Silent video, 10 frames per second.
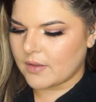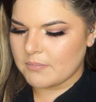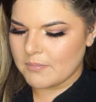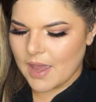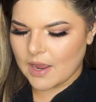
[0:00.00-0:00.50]

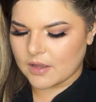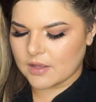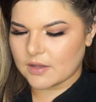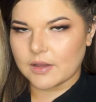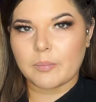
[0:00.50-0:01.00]
MAC
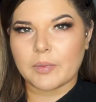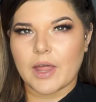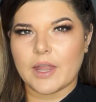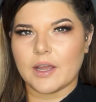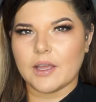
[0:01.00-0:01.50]
lip
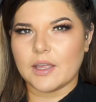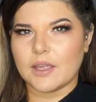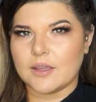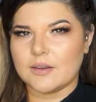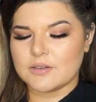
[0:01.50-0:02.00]
liner
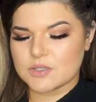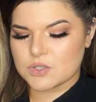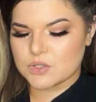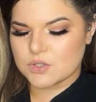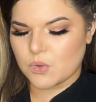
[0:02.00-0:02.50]
in
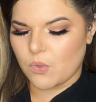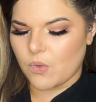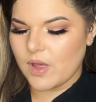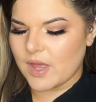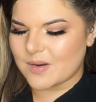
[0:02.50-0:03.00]

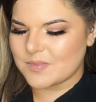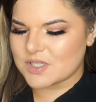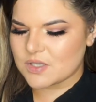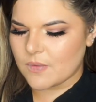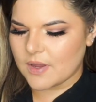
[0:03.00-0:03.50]
Soar, and I'm
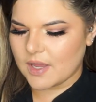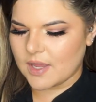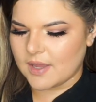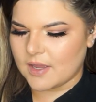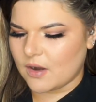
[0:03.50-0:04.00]
just going
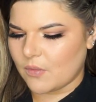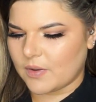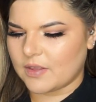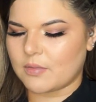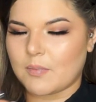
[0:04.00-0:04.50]
in
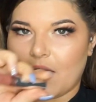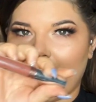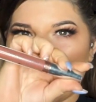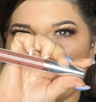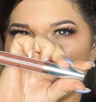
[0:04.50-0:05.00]
with my
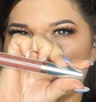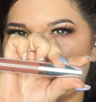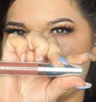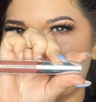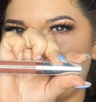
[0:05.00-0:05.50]

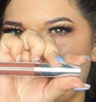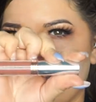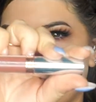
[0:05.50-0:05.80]
Anastasia